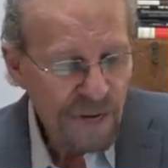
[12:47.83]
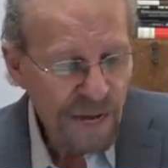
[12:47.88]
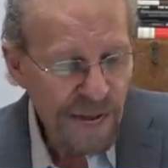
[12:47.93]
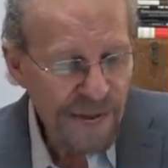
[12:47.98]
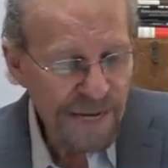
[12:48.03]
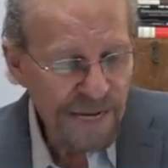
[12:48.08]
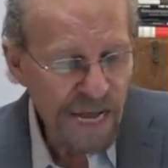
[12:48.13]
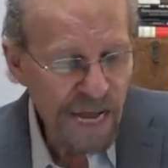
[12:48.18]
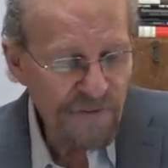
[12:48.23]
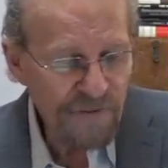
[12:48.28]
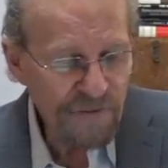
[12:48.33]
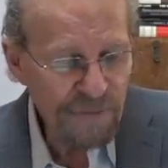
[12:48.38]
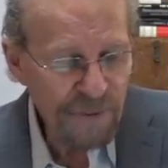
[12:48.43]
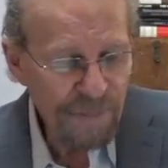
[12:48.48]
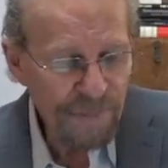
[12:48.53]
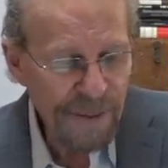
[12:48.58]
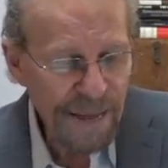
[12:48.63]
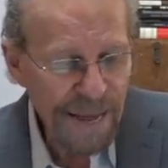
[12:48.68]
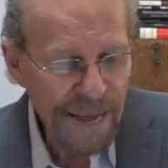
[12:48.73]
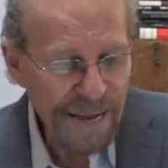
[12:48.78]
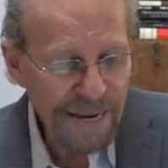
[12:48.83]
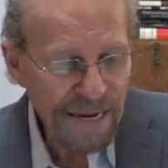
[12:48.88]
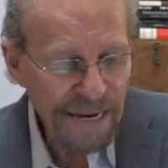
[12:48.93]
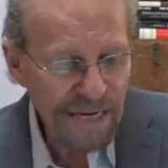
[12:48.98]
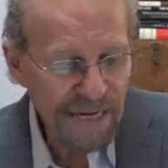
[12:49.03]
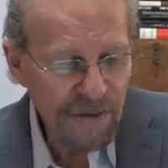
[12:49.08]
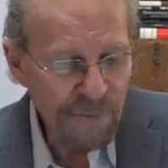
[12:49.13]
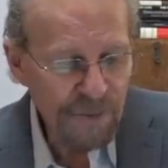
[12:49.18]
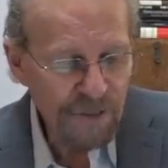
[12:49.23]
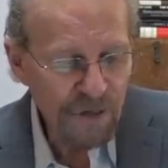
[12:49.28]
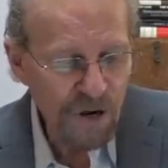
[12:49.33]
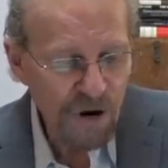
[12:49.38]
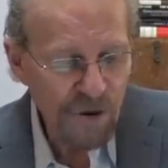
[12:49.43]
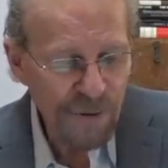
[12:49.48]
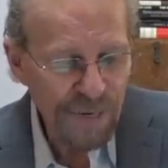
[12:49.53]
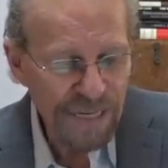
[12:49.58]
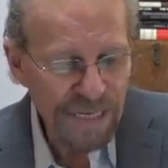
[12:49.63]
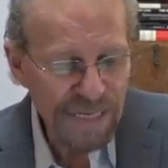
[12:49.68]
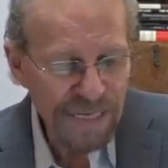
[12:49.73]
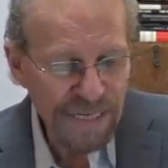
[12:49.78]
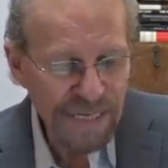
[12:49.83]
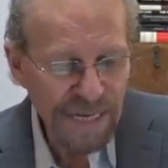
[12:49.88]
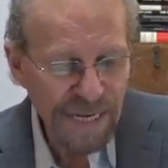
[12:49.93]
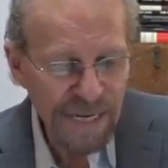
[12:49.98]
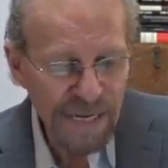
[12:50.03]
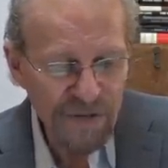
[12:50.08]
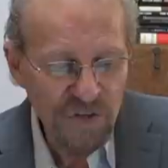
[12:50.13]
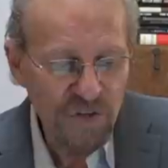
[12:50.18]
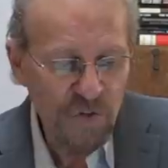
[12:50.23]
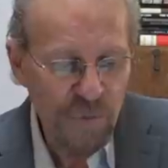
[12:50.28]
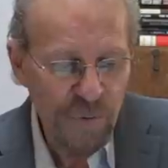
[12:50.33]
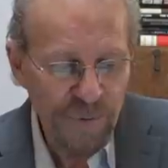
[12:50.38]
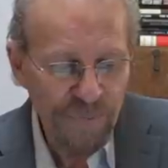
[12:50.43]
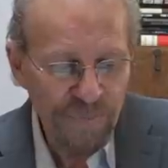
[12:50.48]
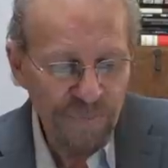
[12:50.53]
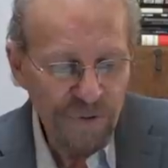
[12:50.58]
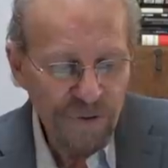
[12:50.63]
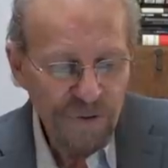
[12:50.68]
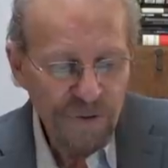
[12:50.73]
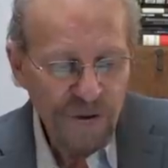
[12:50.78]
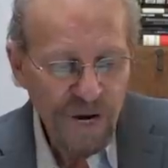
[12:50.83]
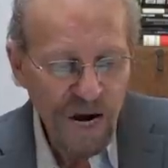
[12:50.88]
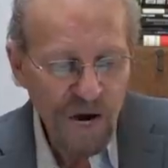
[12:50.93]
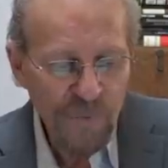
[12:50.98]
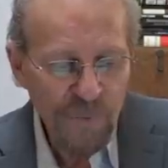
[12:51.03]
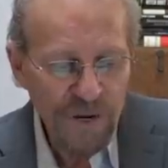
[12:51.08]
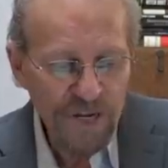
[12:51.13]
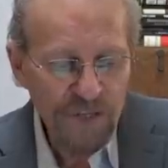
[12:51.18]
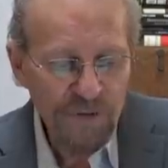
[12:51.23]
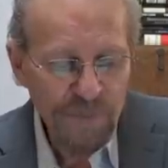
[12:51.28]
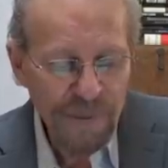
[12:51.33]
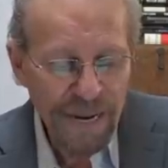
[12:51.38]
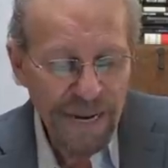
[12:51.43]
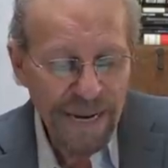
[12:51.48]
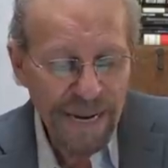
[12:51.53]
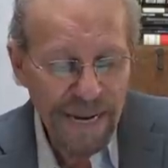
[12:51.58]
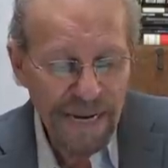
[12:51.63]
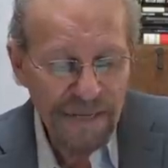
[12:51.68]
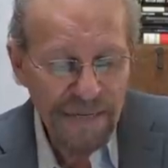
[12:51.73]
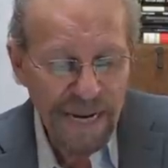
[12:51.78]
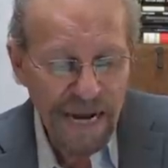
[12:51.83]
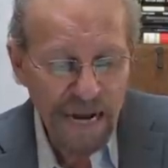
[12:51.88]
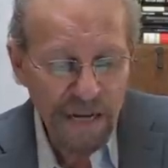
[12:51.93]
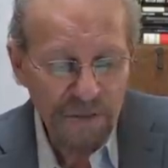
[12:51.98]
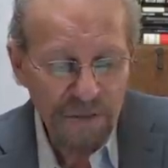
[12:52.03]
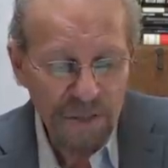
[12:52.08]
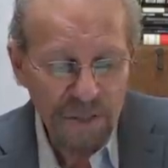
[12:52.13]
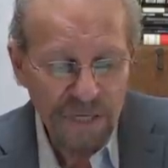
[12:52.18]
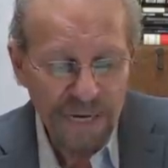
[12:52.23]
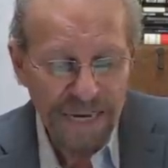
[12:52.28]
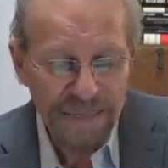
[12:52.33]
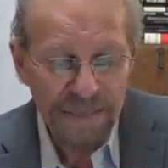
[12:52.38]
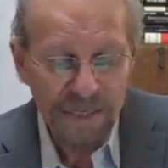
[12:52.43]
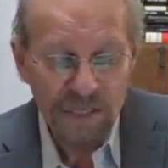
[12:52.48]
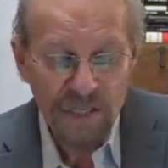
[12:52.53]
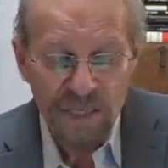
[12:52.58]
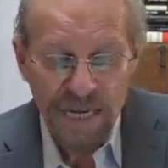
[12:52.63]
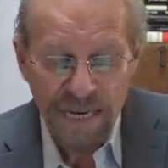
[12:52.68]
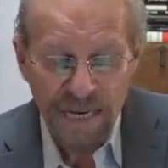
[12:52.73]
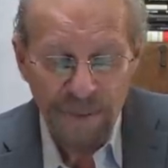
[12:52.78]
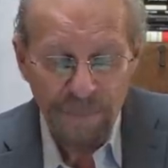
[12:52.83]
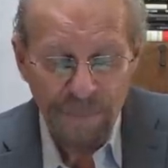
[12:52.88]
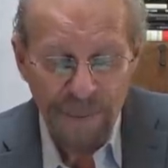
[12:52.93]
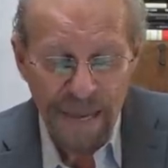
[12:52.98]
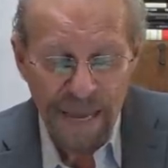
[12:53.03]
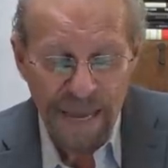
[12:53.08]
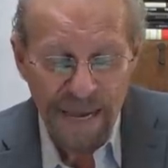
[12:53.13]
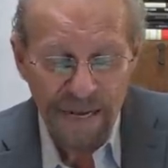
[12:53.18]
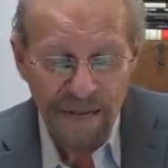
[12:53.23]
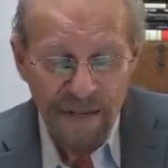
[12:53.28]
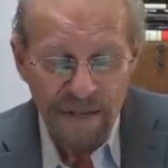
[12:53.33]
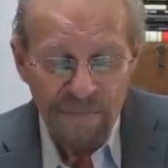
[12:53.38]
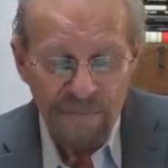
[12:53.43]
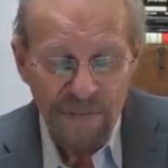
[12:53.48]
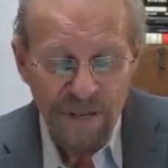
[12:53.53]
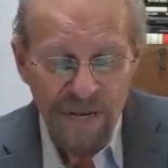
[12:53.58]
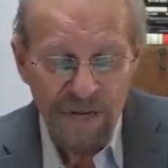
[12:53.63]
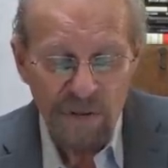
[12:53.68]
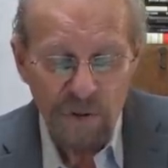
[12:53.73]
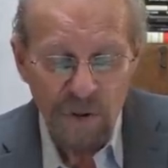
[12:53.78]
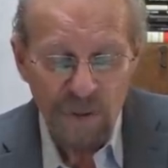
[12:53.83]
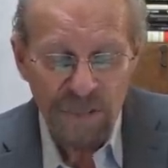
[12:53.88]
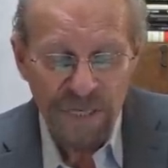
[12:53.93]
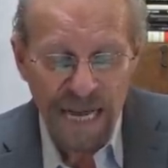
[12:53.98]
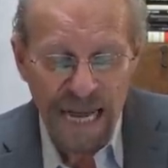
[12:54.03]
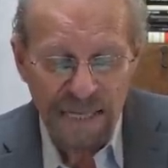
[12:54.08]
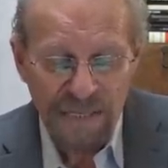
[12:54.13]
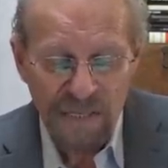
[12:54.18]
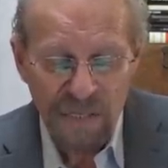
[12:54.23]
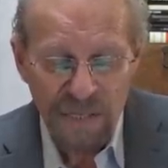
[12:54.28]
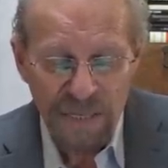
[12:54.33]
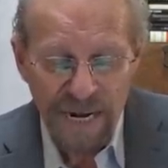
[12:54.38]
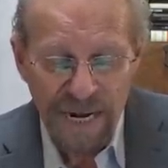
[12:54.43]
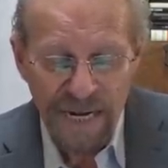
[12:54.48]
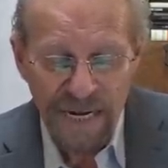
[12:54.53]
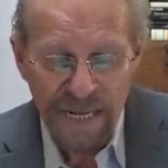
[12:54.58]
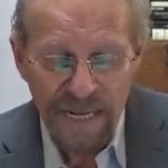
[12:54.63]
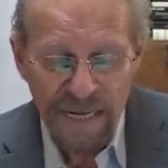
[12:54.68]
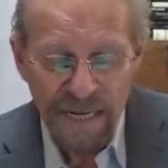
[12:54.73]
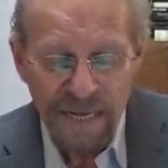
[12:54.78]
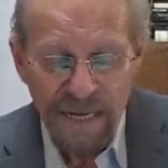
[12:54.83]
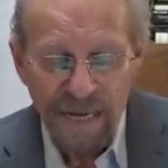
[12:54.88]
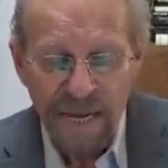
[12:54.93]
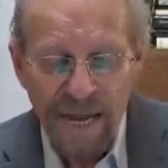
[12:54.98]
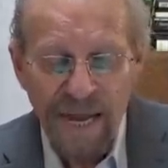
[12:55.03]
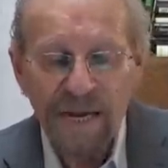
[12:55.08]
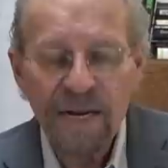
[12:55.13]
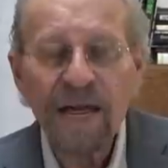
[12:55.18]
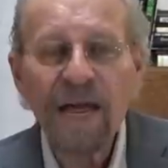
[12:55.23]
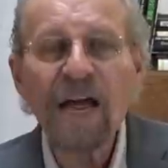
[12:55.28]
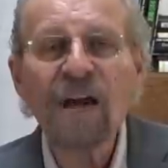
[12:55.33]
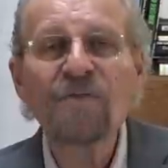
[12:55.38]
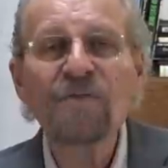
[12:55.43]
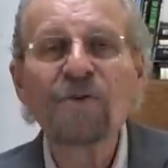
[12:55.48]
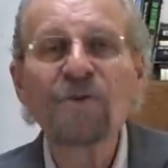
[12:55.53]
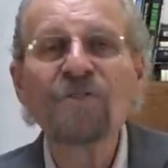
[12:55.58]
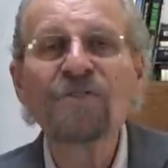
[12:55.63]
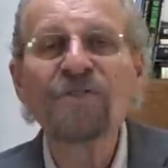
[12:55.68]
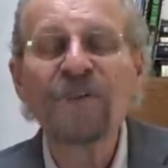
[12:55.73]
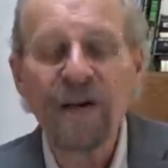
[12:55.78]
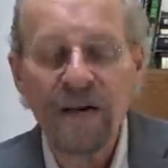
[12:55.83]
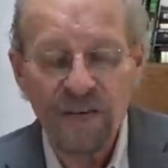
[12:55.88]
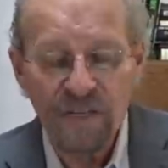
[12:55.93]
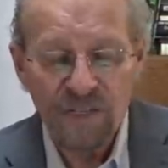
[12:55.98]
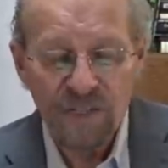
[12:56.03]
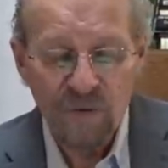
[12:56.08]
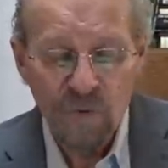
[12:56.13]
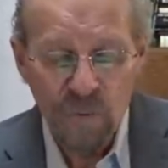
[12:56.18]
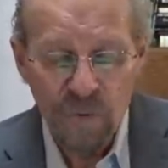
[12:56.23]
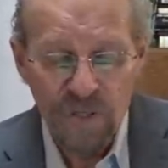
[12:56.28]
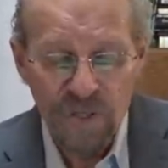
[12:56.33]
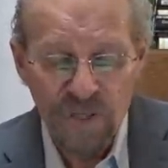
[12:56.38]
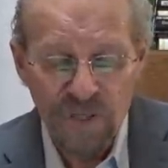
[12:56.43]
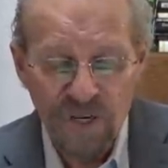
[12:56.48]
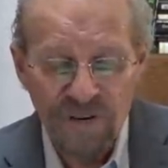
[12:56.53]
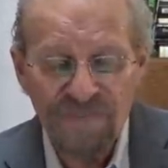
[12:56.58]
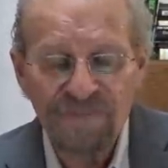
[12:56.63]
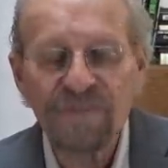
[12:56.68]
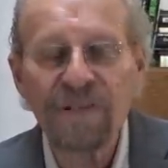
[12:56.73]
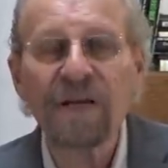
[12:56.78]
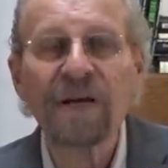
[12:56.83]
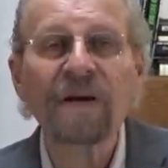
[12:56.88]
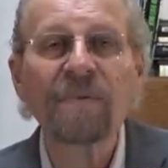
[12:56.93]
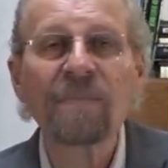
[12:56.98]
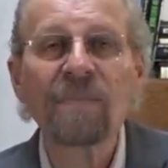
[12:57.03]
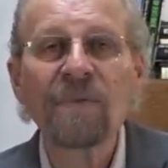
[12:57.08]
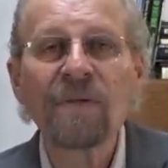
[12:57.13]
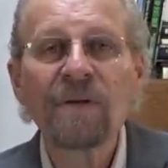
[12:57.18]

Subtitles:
I gave him the bag, and he was already digging into it. I reached my hand out to take the second bag and looked at the lady, and half her face was shifting.